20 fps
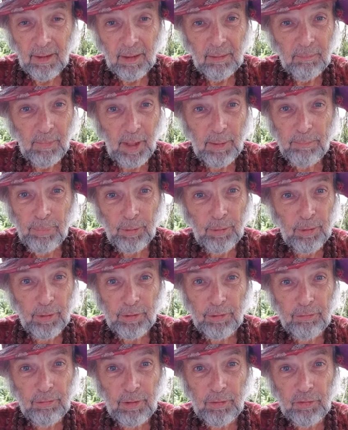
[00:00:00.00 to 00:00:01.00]
My
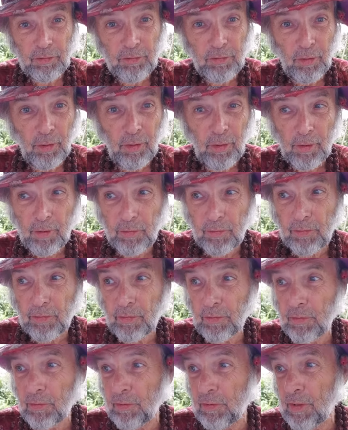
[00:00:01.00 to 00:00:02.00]
poetry soars
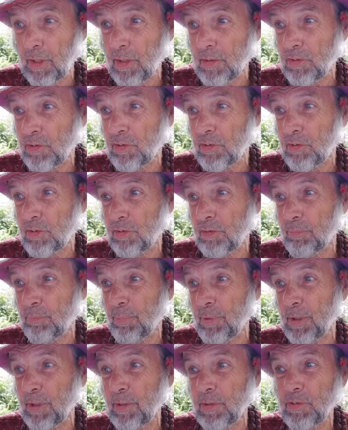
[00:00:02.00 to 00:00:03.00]
to such
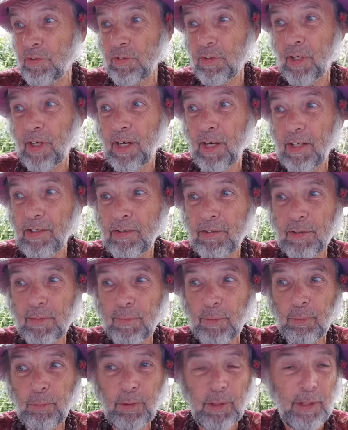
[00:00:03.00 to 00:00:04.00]
spiritual heights of
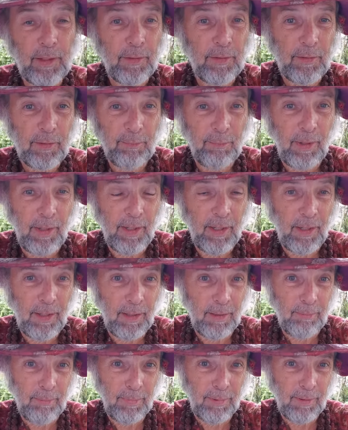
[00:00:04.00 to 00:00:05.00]
awareness, my
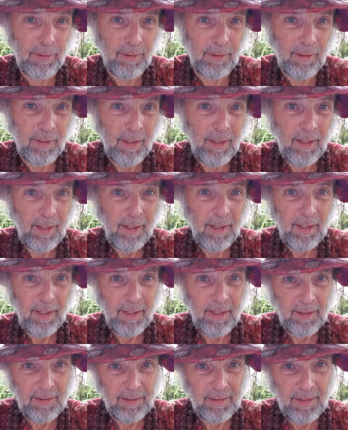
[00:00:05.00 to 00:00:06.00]
humble
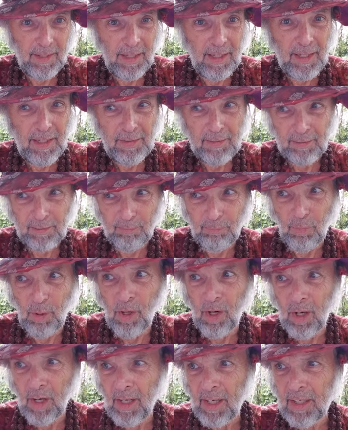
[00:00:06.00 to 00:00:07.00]
and dazed
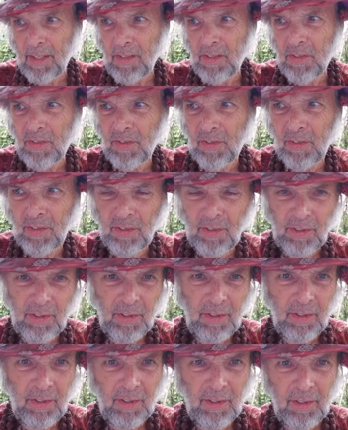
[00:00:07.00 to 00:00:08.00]
mind
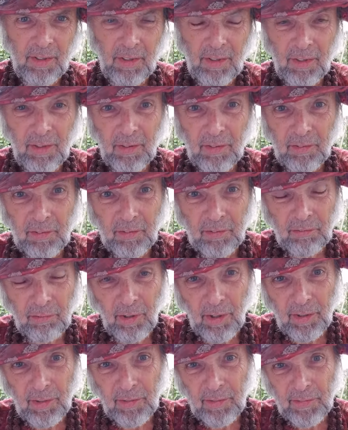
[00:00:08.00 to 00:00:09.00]

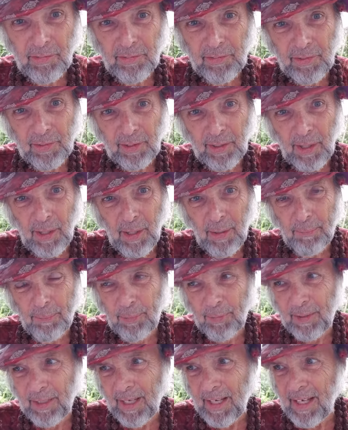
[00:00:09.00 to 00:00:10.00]
struggles to
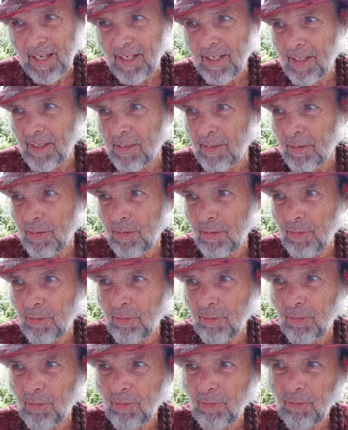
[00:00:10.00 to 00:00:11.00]
comprehend
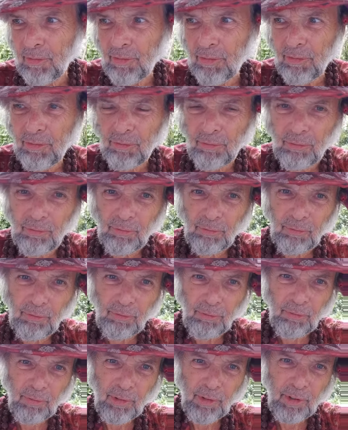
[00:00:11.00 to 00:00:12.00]

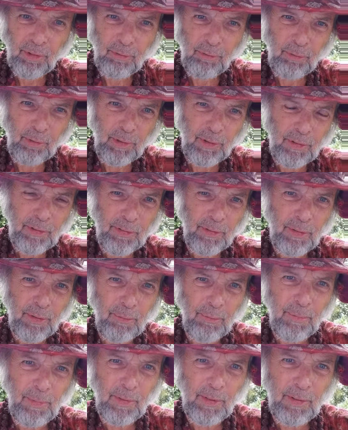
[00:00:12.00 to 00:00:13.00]
what
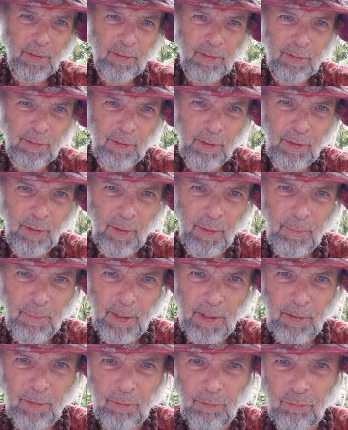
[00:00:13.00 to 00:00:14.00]
wisdom is
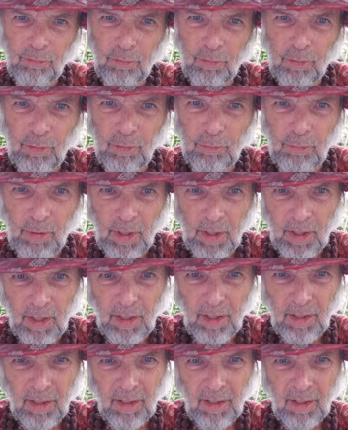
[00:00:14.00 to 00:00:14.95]
coming through me.